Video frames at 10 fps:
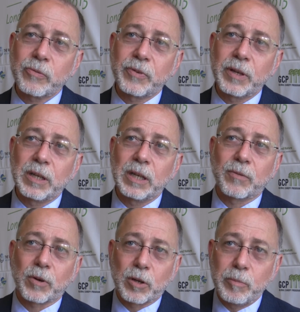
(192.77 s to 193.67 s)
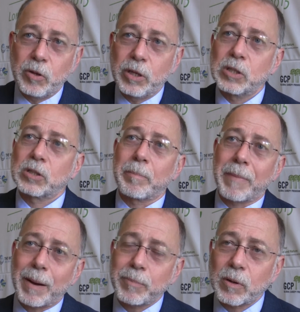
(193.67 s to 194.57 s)
of funding for communities to
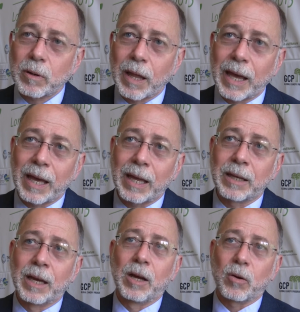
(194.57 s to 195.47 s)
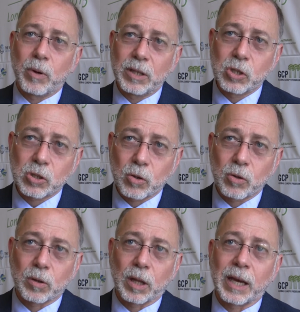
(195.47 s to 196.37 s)
map their land, register
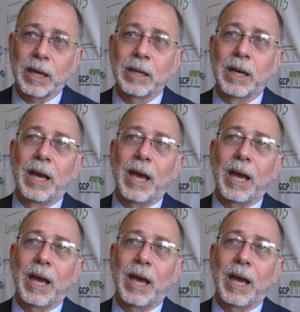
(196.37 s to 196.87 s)
their land,